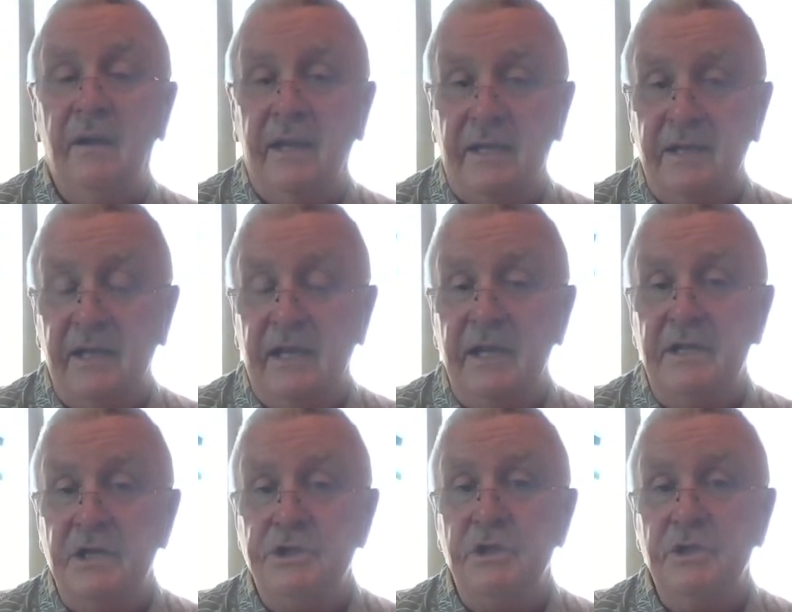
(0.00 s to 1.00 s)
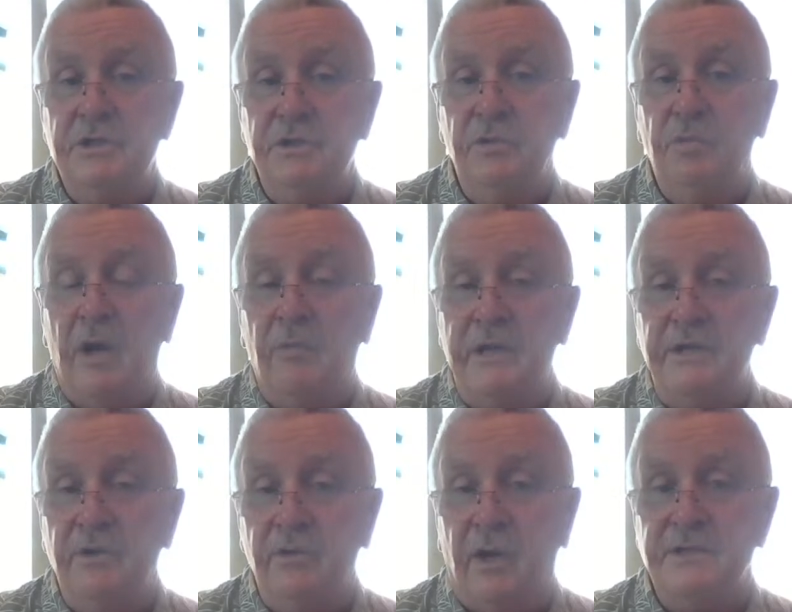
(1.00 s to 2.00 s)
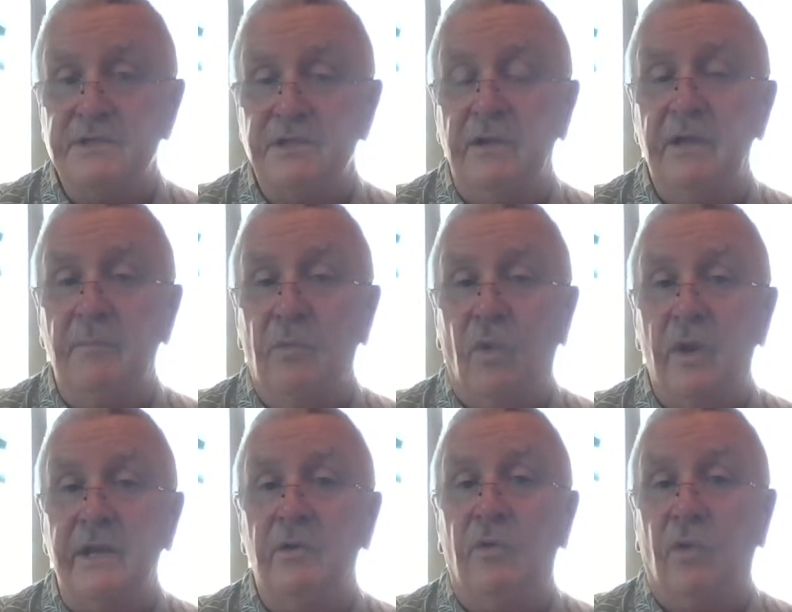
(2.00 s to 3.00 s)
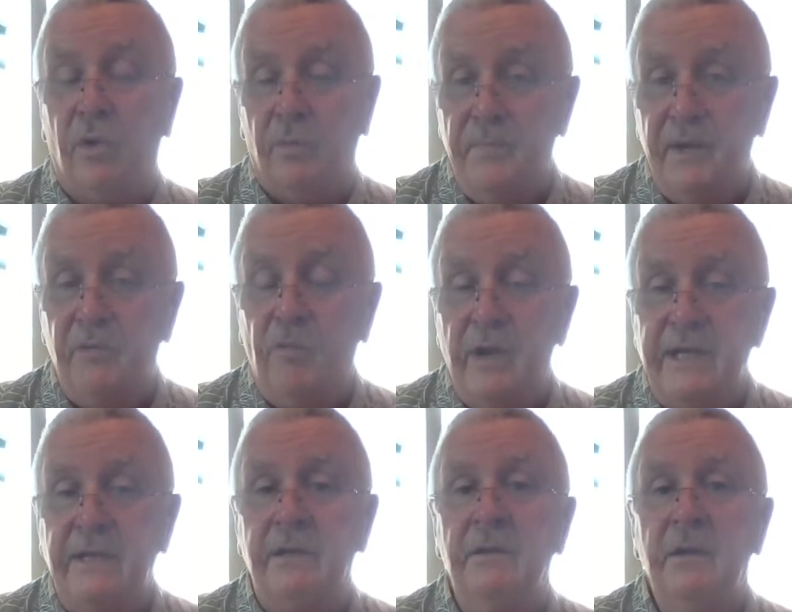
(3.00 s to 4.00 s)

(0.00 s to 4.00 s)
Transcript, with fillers: in, in addition to what we do on Sunday morning or midweek,